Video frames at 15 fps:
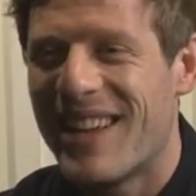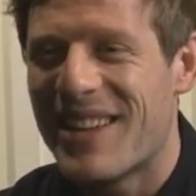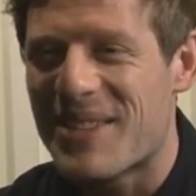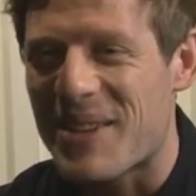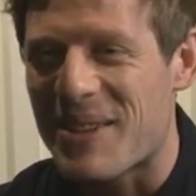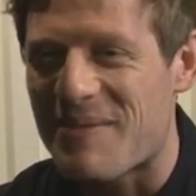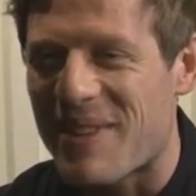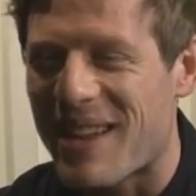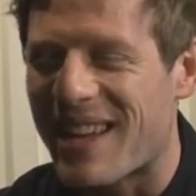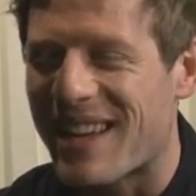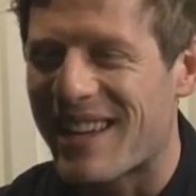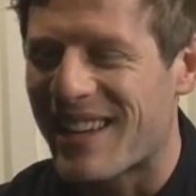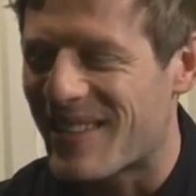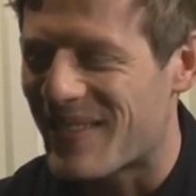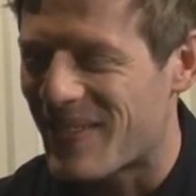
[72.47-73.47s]
So I'm
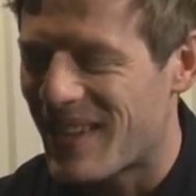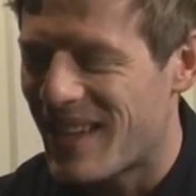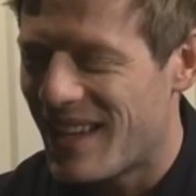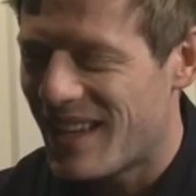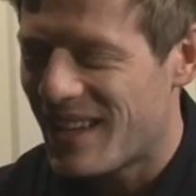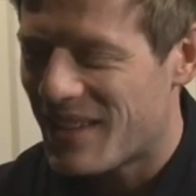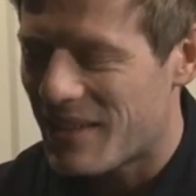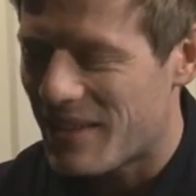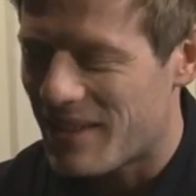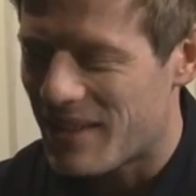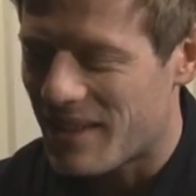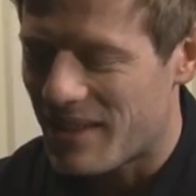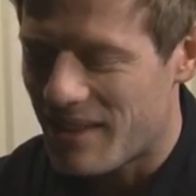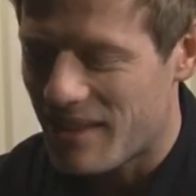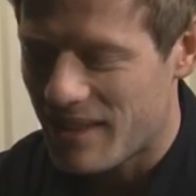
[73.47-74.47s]
playing
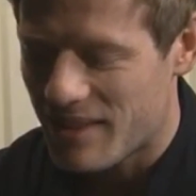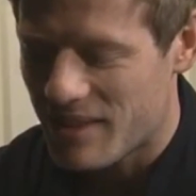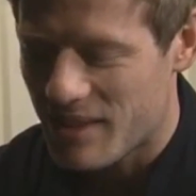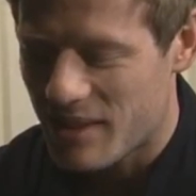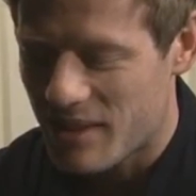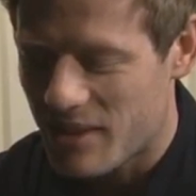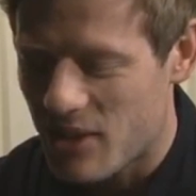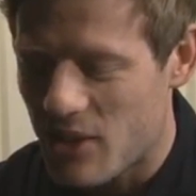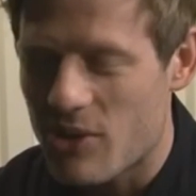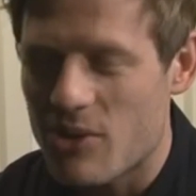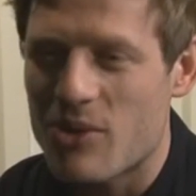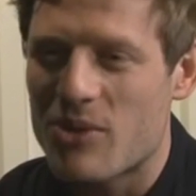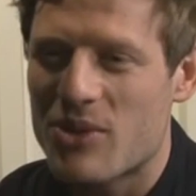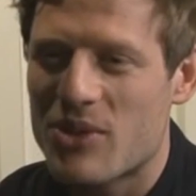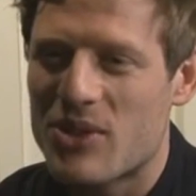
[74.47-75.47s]
it's a
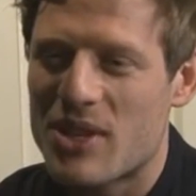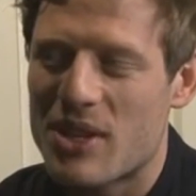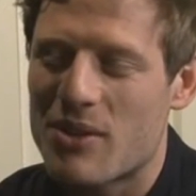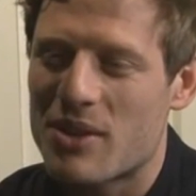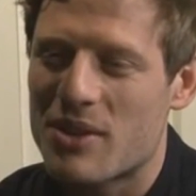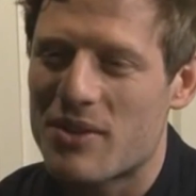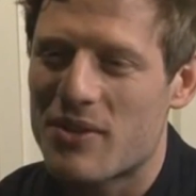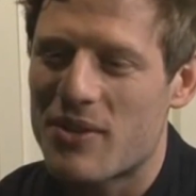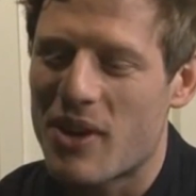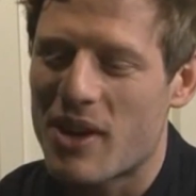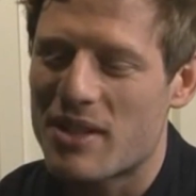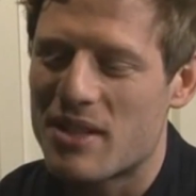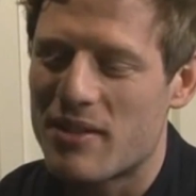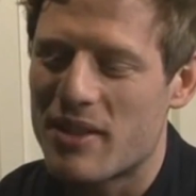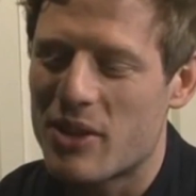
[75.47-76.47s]
new series for
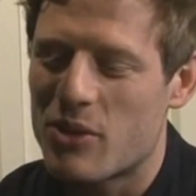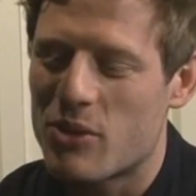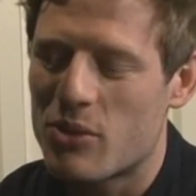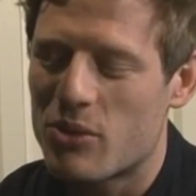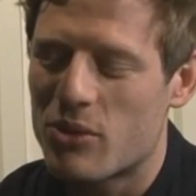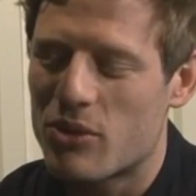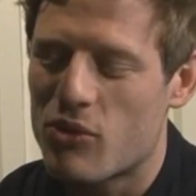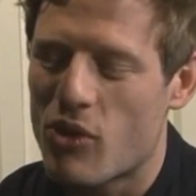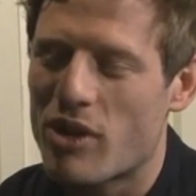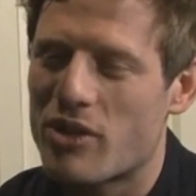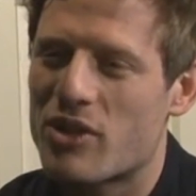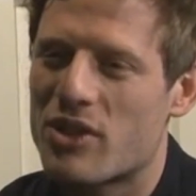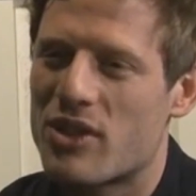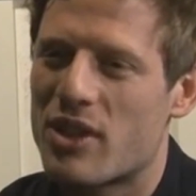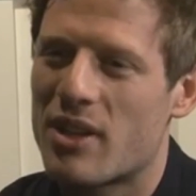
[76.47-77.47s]
ITV called
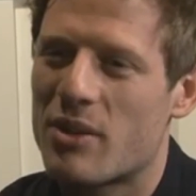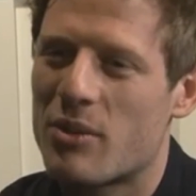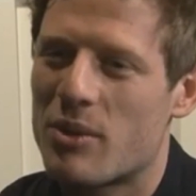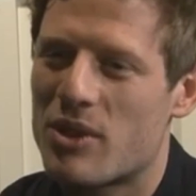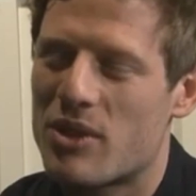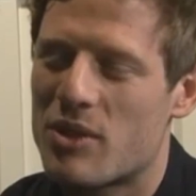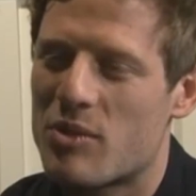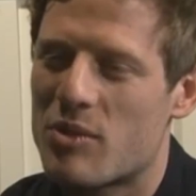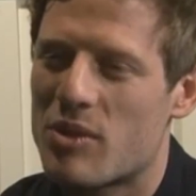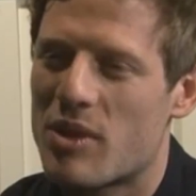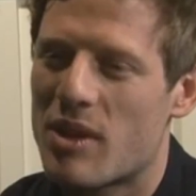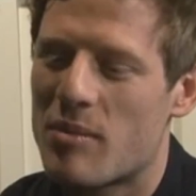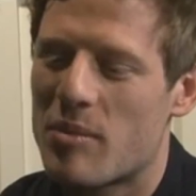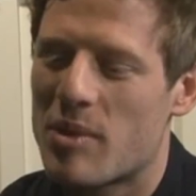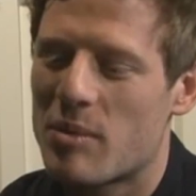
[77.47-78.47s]
Grantchester, which is
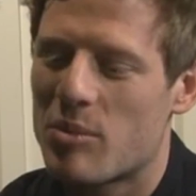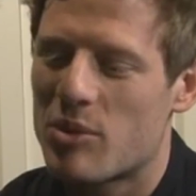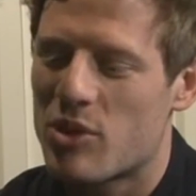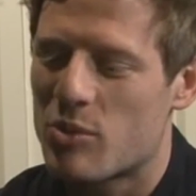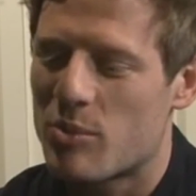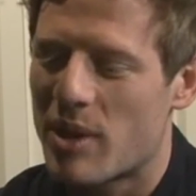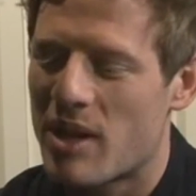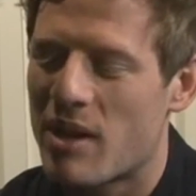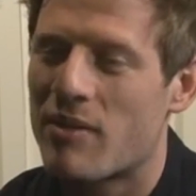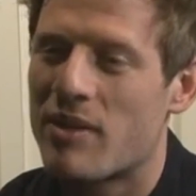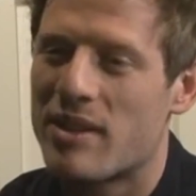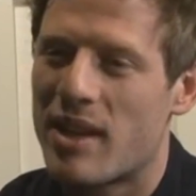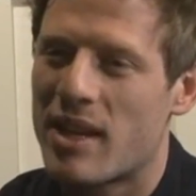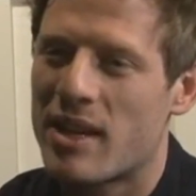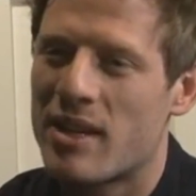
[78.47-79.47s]
being produced by Lovely
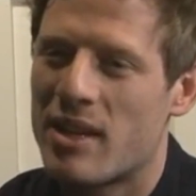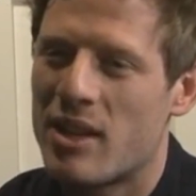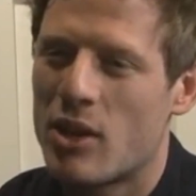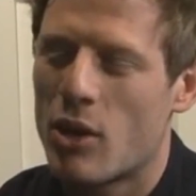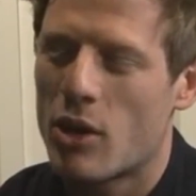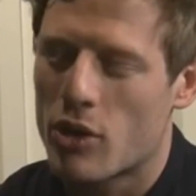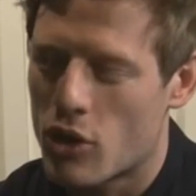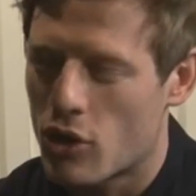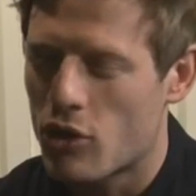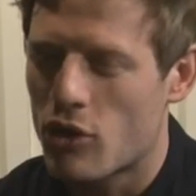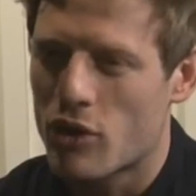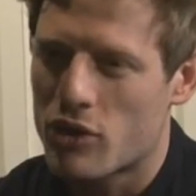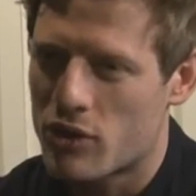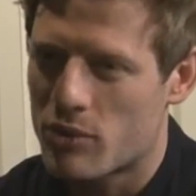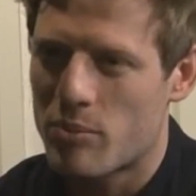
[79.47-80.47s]
Day,
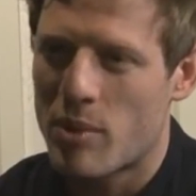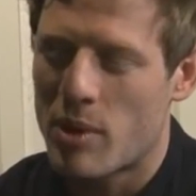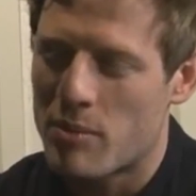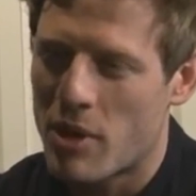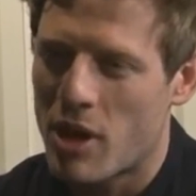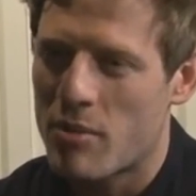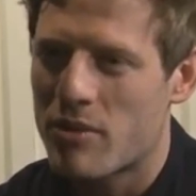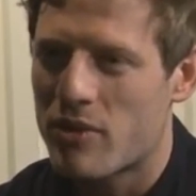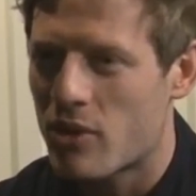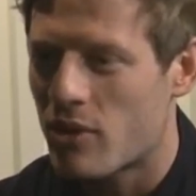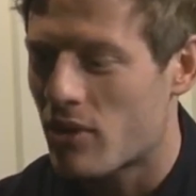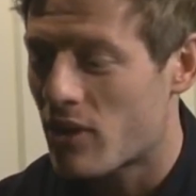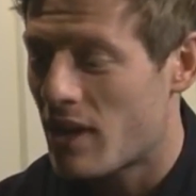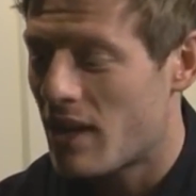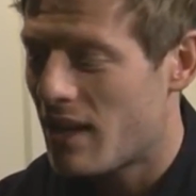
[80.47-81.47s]
Kudos, an arm of
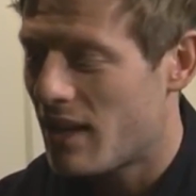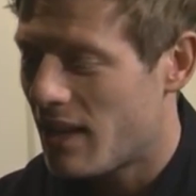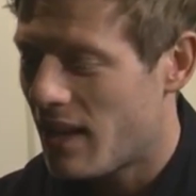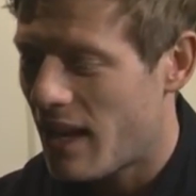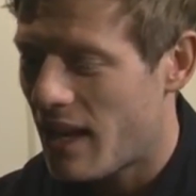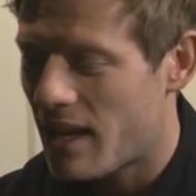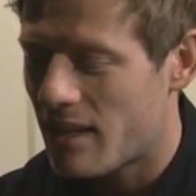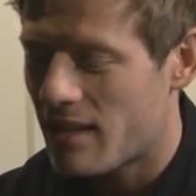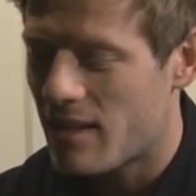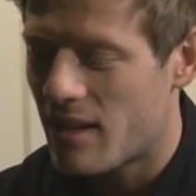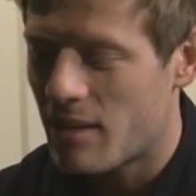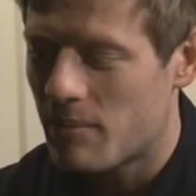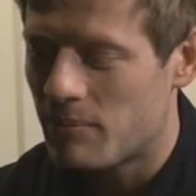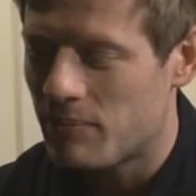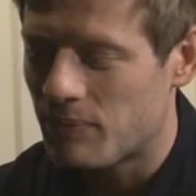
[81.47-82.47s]
Kudos,
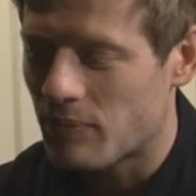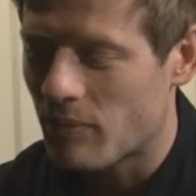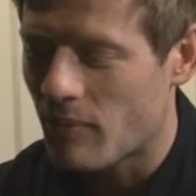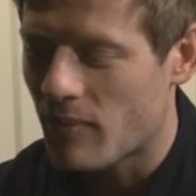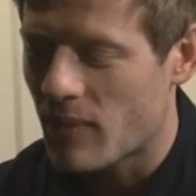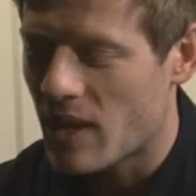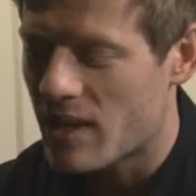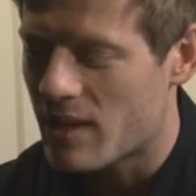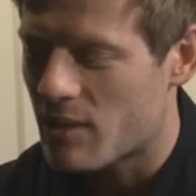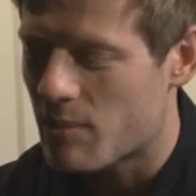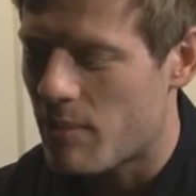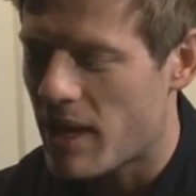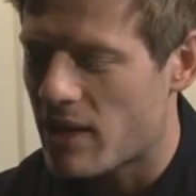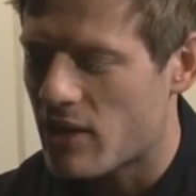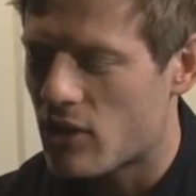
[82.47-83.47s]
and it's
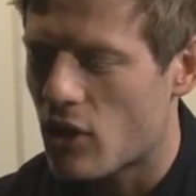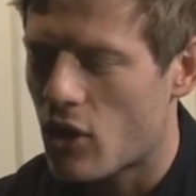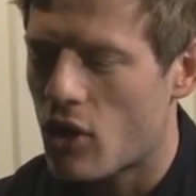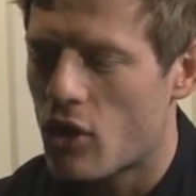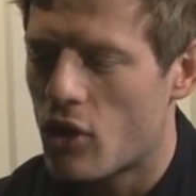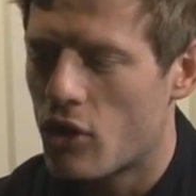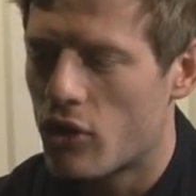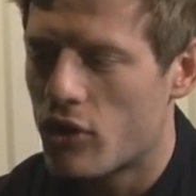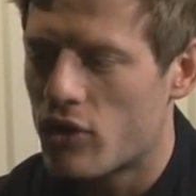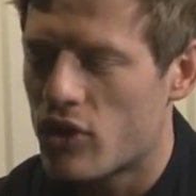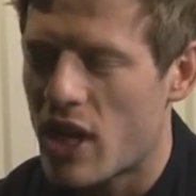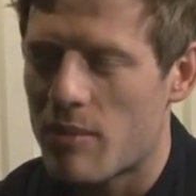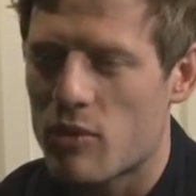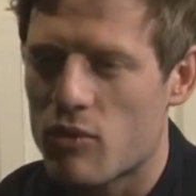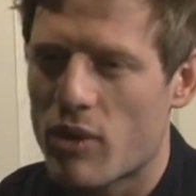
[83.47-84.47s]
based on
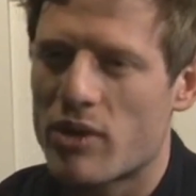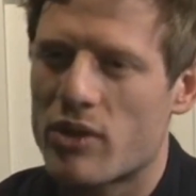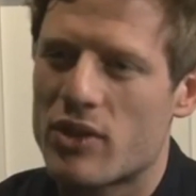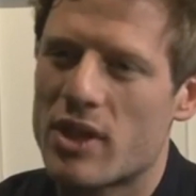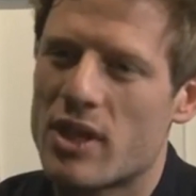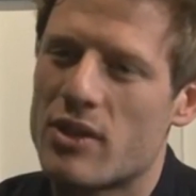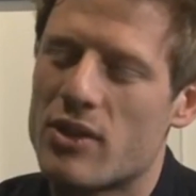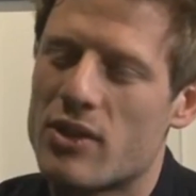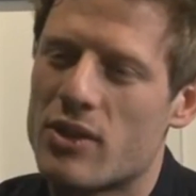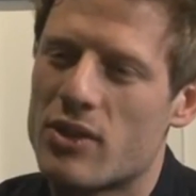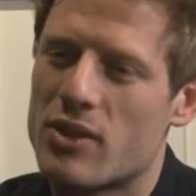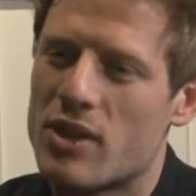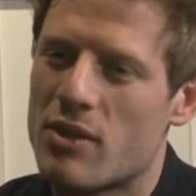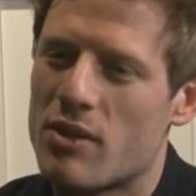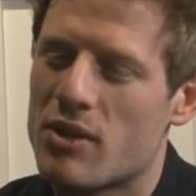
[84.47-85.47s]
James Runce's
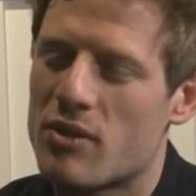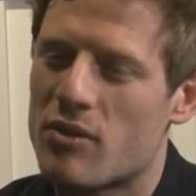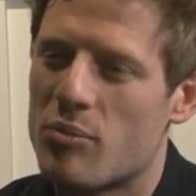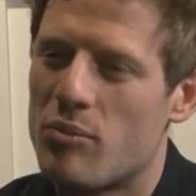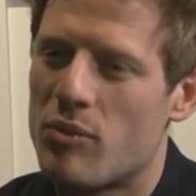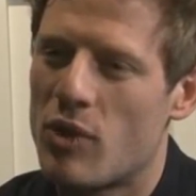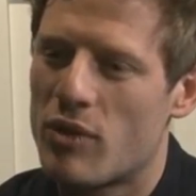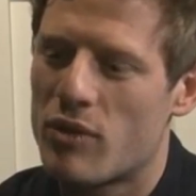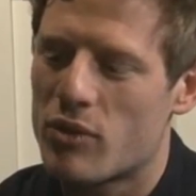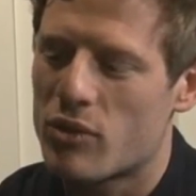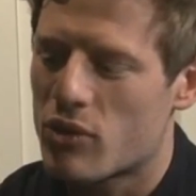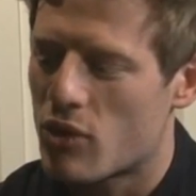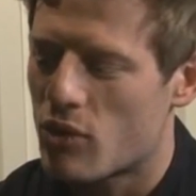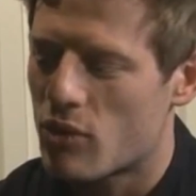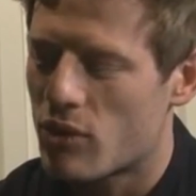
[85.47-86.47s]
series of novels
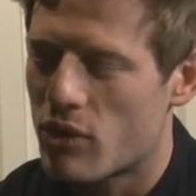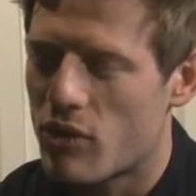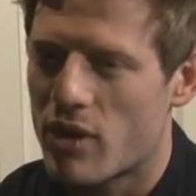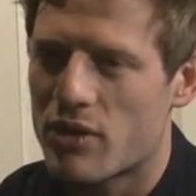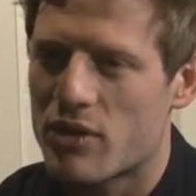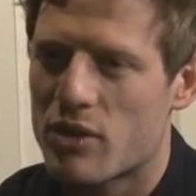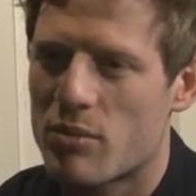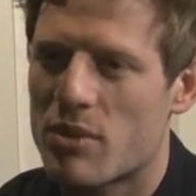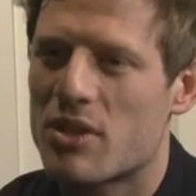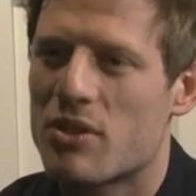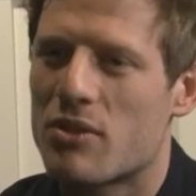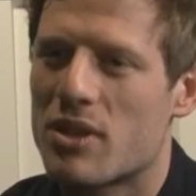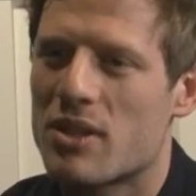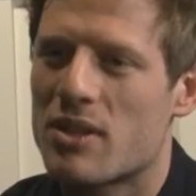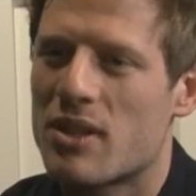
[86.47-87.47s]
called The Grantchester
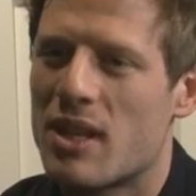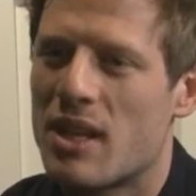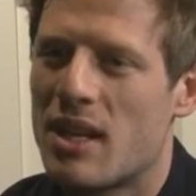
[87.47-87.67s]
Mysteries.